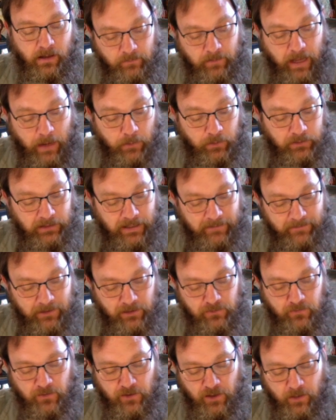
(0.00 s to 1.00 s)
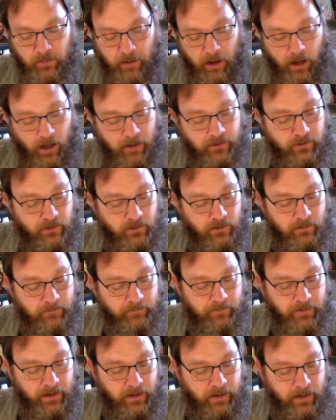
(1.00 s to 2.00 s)
I will leave this for you to ponder
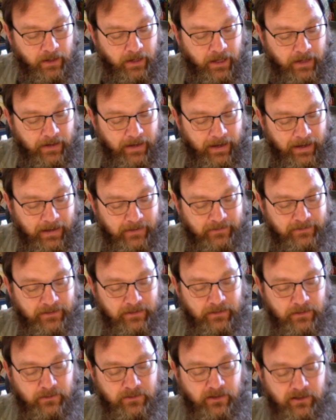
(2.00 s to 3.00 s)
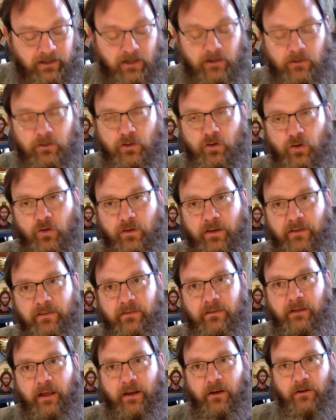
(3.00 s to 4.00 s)
and hasten to conclude
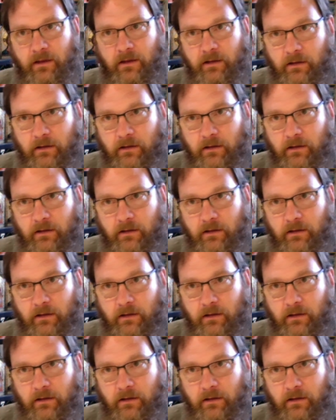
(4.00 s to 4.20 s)
this letter.